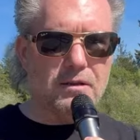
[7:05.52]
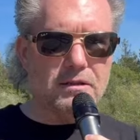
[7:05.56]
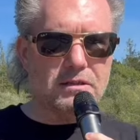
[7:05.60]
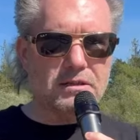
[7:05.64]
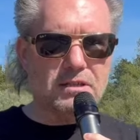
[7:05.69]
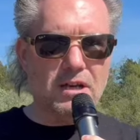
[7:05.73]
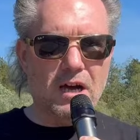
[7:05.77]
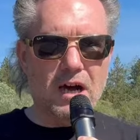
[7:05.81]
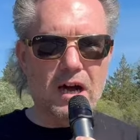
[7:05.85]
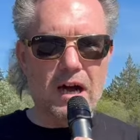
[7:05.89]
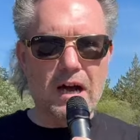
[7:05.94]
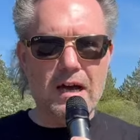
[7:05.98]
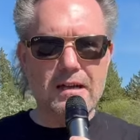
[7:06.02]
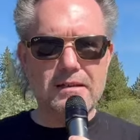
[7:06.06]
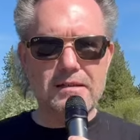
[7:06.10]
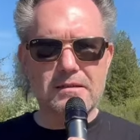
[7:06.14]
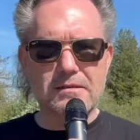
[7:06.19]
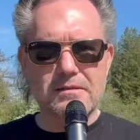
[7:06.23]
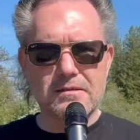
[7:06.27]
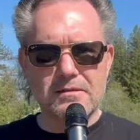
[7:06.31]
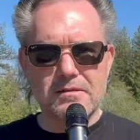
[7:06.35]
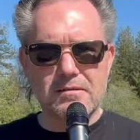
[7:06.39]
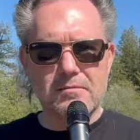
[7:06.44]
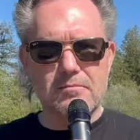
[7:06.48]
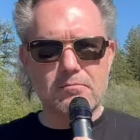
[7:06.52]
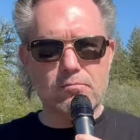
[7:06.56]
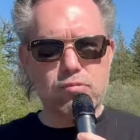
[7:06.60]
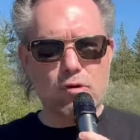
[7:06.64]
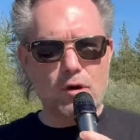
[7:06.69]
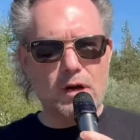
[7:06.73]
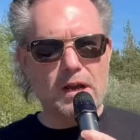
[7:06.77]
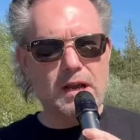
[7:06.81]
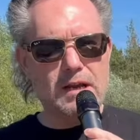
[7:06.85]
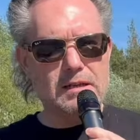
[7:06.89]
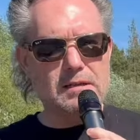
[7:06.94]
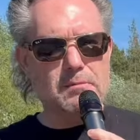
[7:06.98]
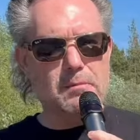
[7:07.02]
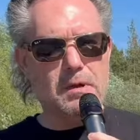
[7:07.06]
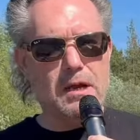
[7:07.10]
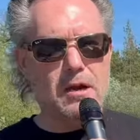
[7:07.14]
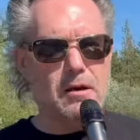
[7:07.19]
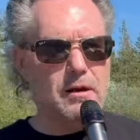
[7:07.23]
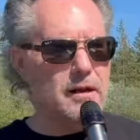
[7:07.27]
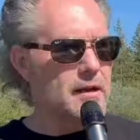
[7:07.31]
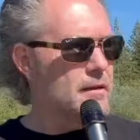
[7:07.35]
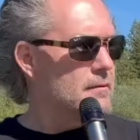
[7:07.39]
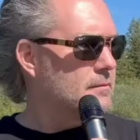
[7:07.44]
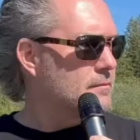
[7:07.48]
taught praying to
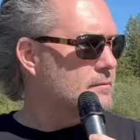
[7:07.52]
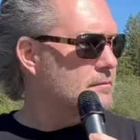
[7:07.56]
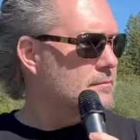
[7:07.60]
Mary?